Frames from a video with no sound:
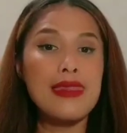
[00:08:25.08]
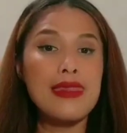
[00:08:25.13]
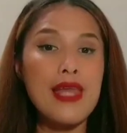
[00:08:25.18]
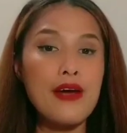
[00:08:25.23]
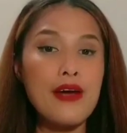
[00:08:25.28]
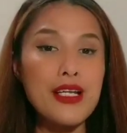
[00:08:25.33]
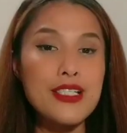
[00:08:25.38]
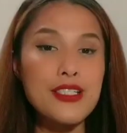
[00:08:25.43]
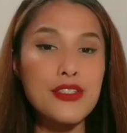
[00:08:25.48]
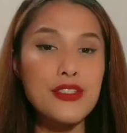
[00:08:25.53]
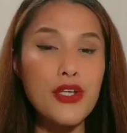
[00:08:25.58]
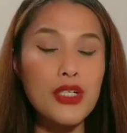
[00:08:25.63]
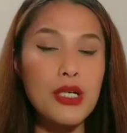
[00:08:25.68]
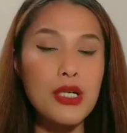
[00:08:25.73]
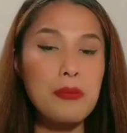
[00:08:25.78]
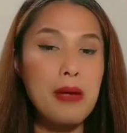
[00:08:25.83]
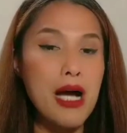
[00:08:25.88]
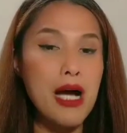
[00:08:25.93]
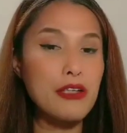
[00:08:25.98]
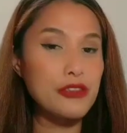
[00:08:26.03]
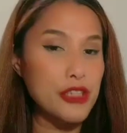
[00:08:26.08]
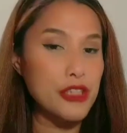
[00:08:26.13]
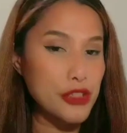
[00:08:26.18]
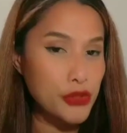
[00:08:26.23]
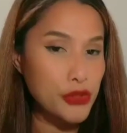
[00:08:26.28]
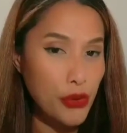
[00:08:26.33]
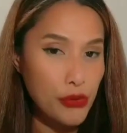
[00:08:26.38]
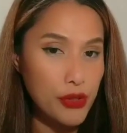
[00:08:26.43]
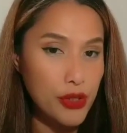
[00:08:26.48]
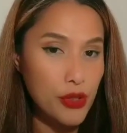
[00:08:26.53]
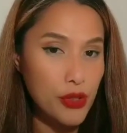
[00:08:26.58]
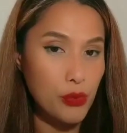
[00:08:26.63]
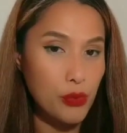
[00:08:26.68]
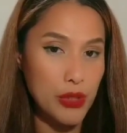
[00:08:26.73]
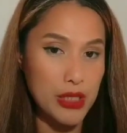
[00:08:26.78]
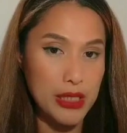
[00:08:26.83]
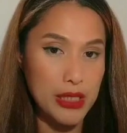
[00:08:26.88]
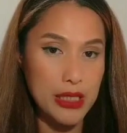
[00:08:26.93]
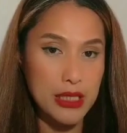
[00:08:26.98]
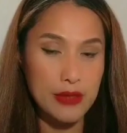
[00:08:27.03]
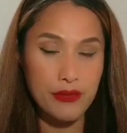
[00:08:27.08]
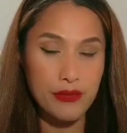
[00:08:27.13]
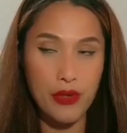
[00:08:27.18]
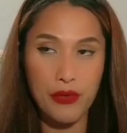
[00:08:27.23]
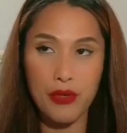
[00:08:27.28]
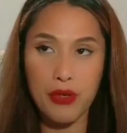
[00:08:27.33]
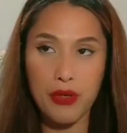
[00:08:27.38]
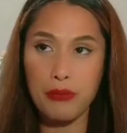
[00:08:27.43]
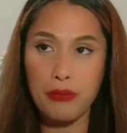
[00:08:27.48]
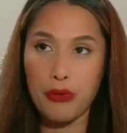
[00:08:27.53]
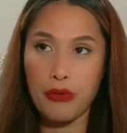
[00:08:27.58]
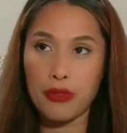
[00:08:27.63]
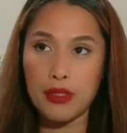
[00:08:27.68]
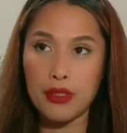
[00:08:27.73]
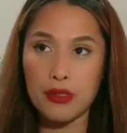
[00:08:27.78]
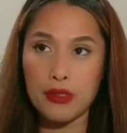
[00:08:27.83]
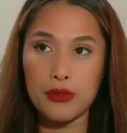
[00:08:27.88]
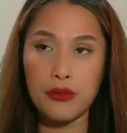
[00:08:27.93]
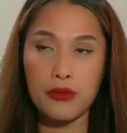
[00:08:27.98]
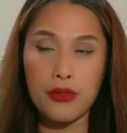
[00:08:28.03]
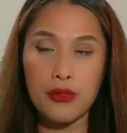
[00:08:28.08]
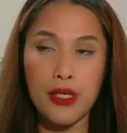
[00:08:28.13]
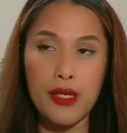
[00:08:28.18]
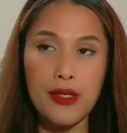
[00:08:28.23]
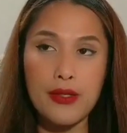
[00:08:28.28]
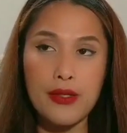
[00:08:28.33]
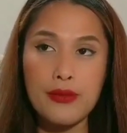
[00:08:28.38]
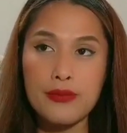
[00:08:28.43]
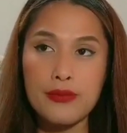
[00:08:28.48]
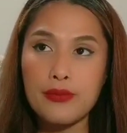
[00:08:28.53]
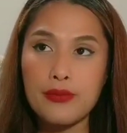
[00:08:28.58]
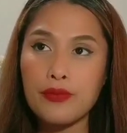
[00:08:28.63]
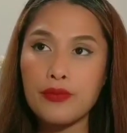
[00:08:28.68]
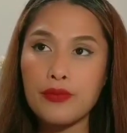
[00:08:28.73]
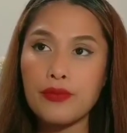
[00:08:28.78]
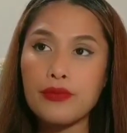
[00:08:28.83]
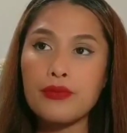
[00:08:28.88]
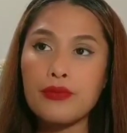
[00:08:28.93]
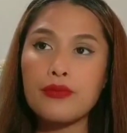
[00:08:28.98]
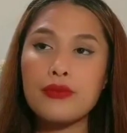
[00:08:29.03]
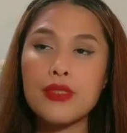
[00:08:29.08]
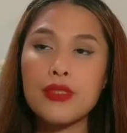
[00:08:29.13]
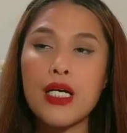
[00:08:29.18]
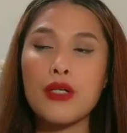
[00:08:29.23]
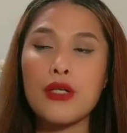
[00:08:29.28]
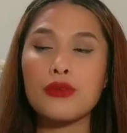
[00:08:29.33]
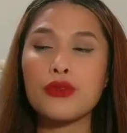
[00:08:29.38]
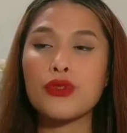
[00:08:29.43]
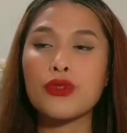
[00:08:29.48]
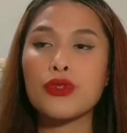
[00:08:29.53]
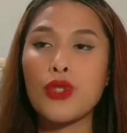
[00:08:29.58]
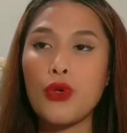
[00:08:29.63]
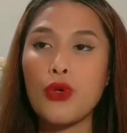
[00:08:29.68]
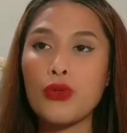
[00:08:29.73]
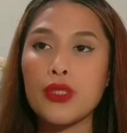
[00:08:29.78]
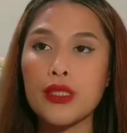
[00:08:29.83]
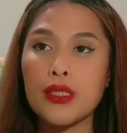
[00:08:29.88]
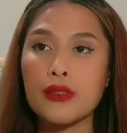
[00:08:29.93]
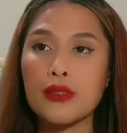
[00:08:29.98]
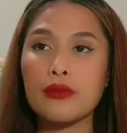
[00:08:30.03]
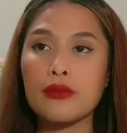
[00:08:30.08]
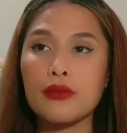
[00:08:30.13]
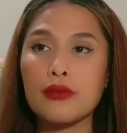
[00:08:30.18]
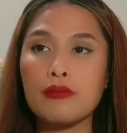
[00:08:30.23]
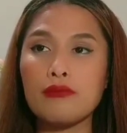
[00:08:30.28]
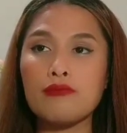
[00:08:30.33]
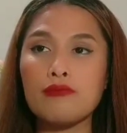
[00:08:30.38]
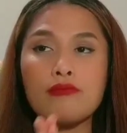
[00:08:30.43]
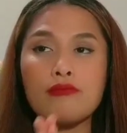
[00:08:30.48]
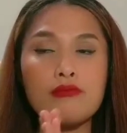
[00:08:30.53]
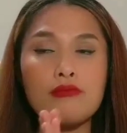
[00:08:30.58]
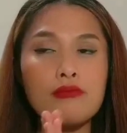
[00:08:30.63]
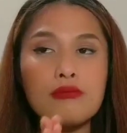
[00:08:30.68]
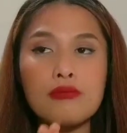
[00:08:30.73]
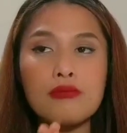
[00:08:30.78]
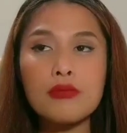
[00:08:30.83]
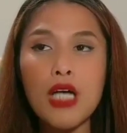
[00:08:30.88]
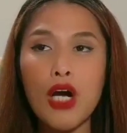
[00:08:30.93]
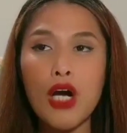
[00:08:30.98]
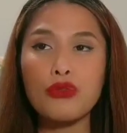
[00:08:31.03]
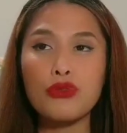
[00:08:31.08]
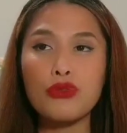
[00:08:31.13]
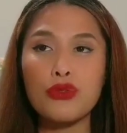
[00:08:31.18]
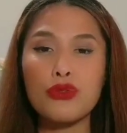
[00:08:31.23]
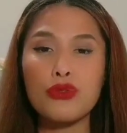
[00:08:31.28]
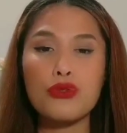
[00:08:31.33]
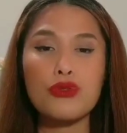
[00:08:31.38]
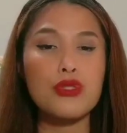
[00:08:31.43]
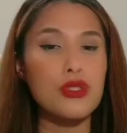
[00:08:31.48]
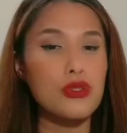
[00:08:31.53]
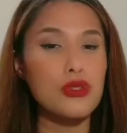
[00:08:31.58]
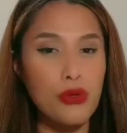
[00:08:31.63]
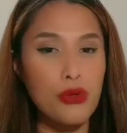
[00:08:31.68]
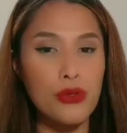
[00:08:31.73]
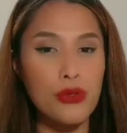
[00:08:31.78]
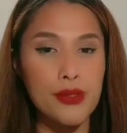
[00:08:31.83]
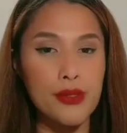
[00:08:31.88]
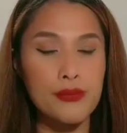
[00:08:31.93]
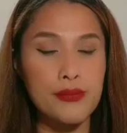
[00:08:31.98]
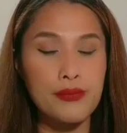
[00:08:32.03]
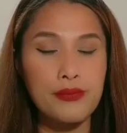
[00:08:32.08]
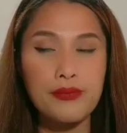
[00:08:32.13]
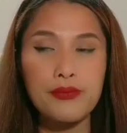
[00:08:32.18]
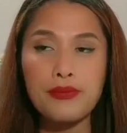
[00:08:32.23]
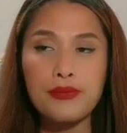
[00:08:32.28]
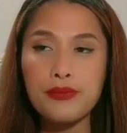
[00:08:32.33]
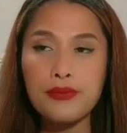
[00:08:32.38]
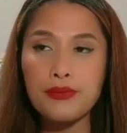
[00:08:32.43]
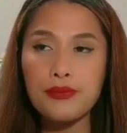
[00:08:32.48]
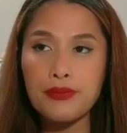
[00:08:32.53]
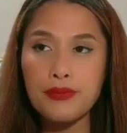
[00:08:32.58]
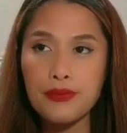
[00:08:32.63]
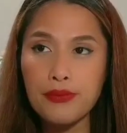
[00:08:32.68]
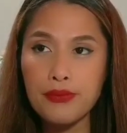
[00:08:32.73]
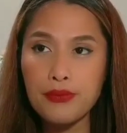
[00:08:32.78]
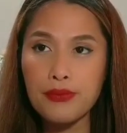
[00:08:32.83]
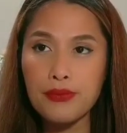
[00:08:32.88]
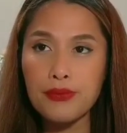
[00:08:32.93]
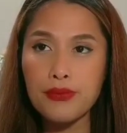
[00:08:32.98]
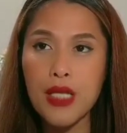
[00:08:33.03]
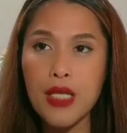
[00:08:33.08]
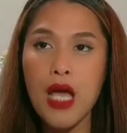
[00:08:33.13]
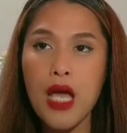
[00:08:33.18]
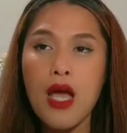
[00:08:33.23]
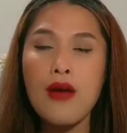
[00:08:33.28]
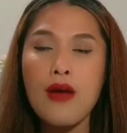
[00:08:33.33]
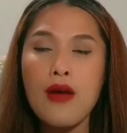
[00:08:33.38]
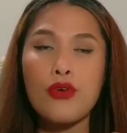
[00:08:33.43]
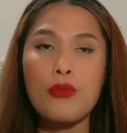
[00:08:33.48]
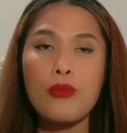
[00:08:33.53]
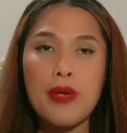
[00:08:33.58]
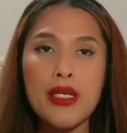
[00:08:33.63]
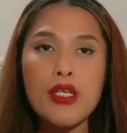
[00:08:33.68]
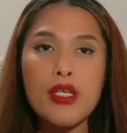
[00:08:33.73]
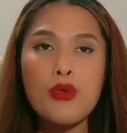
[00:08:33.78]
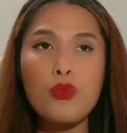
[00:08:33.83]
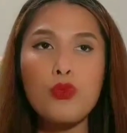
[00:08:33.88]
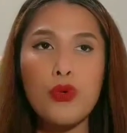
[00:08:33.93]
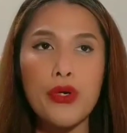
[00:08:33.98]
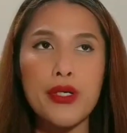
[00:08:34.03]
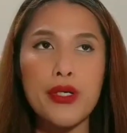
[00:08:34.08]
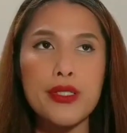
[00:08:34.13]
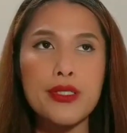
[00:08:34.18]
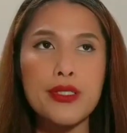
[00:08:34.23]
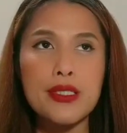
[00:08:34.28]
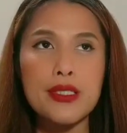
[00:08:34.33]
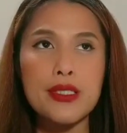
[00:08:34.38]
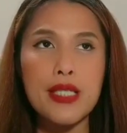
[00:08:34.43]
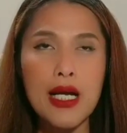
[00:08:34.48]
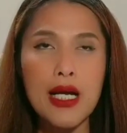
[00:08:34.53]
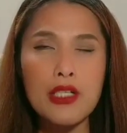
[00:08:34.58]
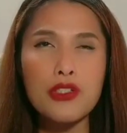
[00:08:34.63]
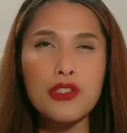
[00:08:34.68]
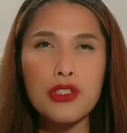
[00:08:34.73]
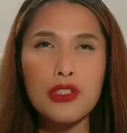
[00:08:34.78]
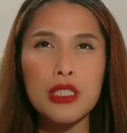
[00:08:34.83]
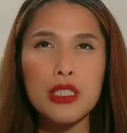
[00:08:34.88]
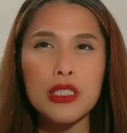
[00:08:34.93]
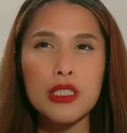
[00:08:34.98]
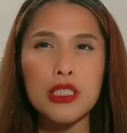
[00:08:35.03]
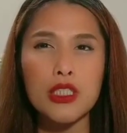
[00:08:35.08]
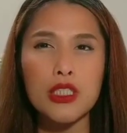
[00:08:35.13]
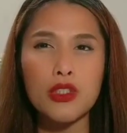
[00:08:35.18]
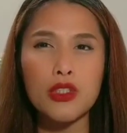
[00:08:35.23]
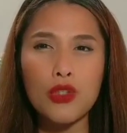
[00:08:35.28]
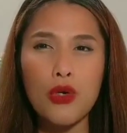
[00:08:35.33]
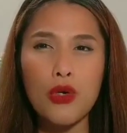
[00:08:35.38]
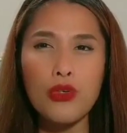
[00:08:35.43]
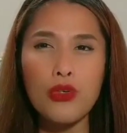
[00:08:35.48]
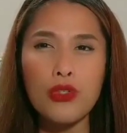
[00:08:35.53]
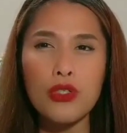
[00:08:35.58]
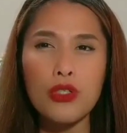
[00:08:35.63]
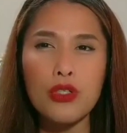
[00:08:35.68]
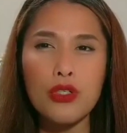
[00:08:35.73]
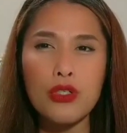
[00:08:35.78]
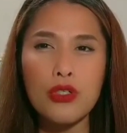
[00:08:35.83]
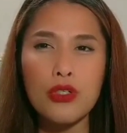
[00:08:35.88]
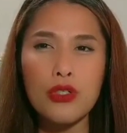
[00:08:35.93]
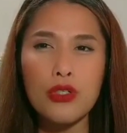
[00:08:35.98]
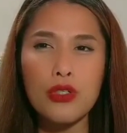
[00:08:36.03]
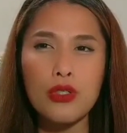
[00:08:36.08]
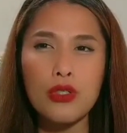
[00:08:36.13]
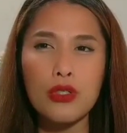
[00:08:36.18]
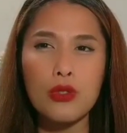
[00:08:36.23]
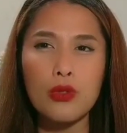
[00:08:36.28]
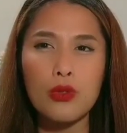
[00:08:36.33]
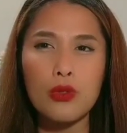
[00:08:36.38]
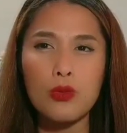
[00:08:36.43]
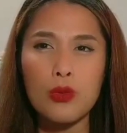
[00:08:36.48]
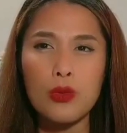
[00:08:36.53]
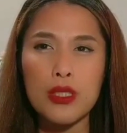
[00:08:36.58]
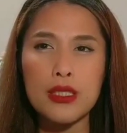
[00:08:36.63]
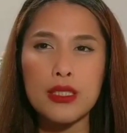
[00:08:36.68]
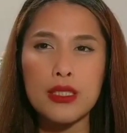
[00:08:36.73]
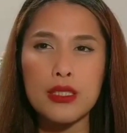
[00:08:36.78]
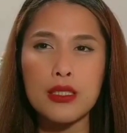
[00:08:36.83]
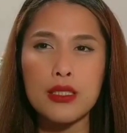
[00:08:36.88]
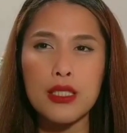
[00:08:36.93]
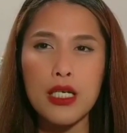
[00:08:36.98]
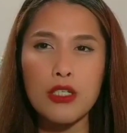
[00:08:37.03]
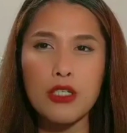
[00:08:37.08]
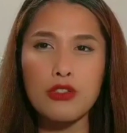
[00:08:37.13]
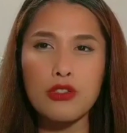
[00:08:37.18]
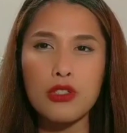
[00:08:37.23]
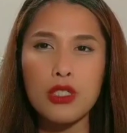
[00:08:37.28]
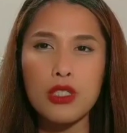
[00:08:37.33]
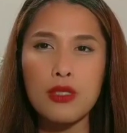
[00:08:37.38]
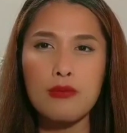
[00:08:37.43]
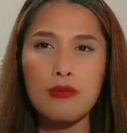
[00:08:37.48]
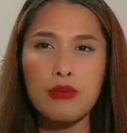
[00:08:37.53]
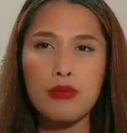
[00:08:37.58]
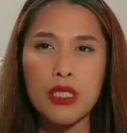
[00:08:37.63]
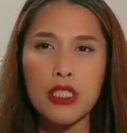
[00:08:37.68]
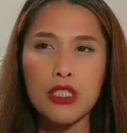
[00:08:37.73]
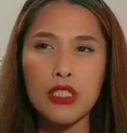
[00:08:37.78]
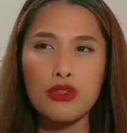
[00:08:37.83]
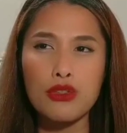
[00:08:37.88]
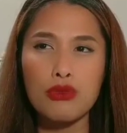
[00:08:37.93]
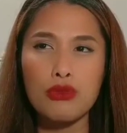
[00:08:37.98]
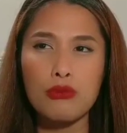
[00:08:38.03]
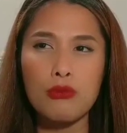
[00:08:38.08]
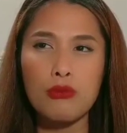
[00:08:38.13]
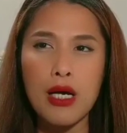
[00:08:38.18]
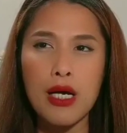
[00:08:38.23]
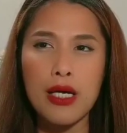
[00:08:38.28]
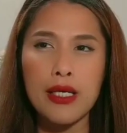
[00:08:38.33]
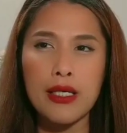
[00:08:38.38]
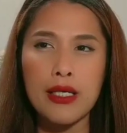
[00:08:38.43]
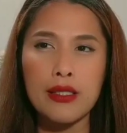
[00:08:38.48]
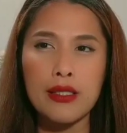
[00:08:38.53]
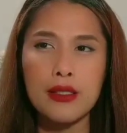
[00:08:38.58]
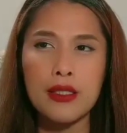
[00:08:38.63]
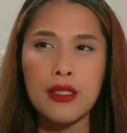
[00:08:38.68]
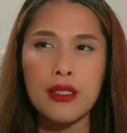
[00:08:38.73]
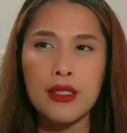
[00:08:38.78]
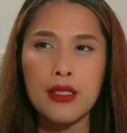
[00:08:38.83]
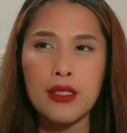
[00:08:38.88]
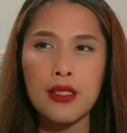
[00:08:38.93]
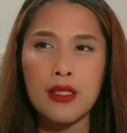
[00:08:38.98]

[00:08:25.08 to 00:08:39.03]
now let's talk about the toner, which is very important. Okay, now toning, how to use a toner. For many words, actually, the toner was actually brings to mind